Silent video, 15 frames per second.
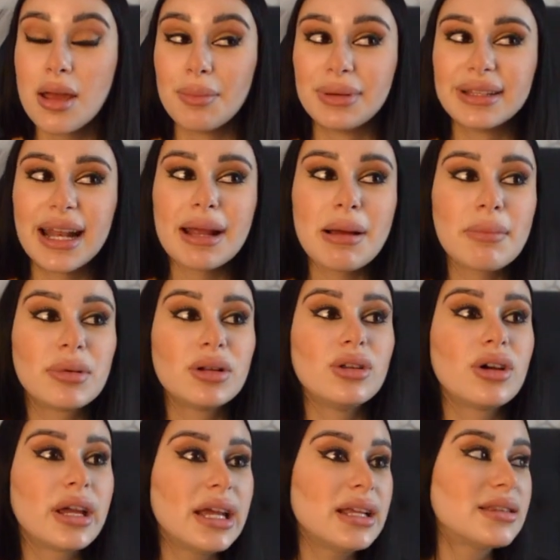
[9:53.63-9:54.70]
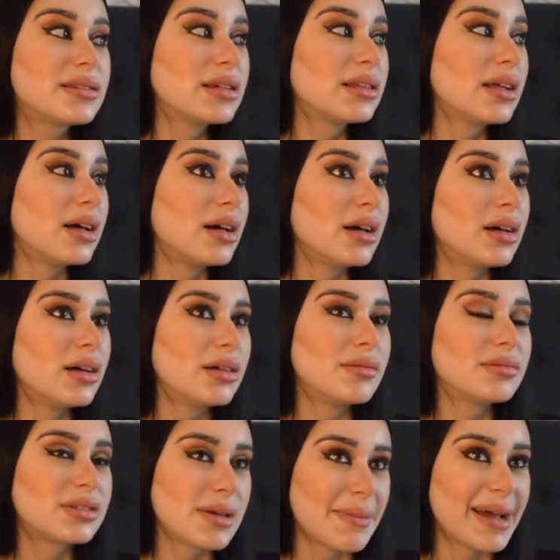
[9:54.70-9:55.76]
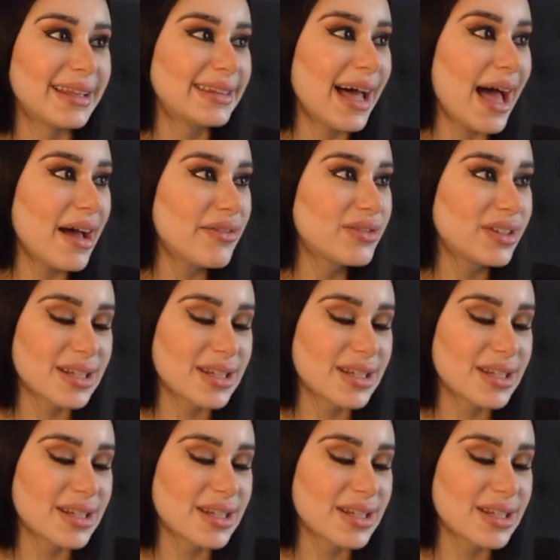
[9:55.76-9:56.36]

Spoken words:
But then I remember looking to my left,